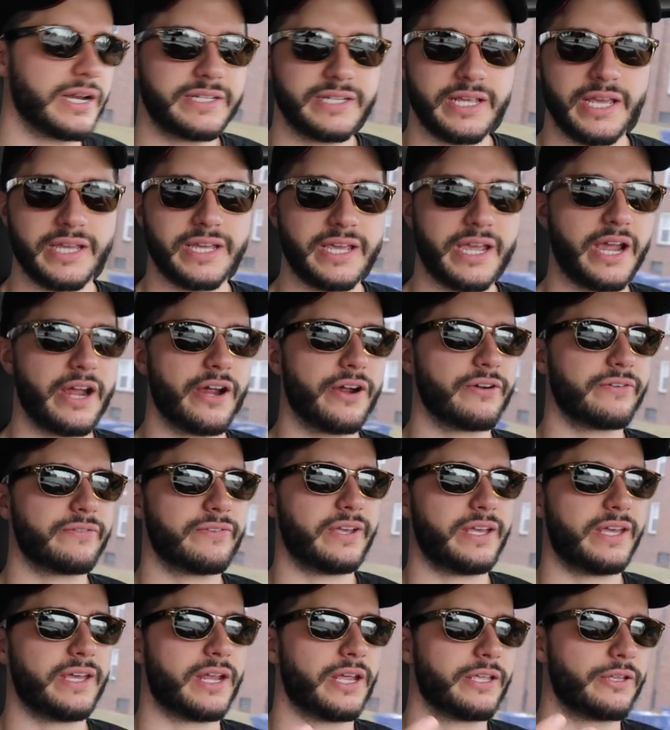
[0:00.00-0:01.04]
I take care of
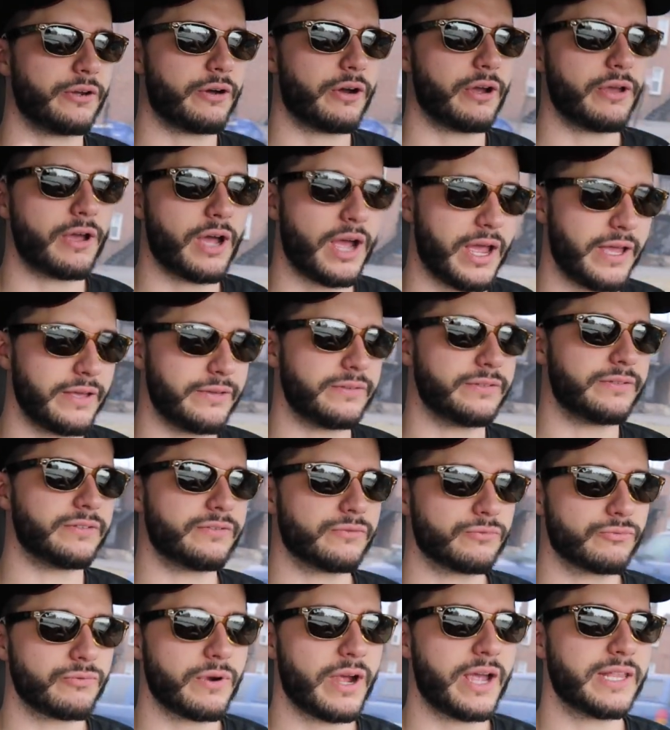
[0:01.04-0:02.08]
it. You know, I, I
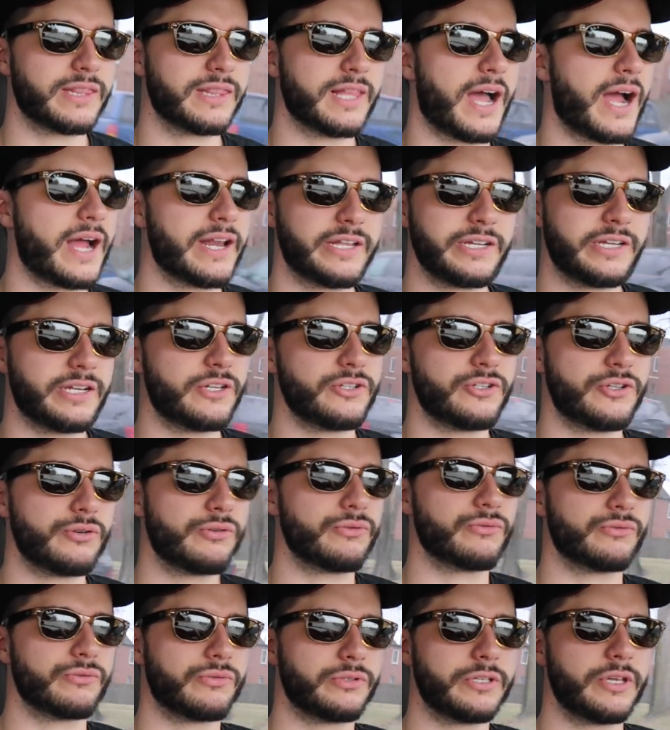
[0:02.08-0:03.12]
redline it and
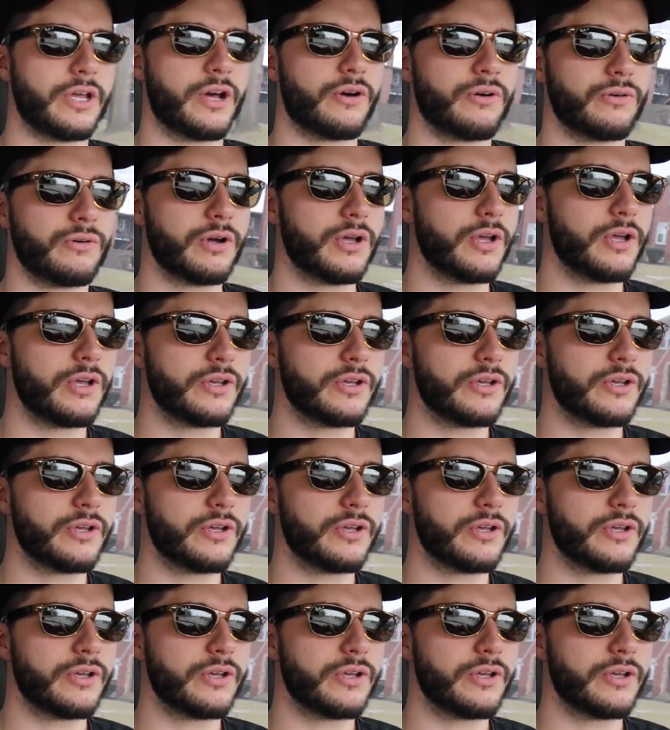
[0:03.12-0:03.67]
do you know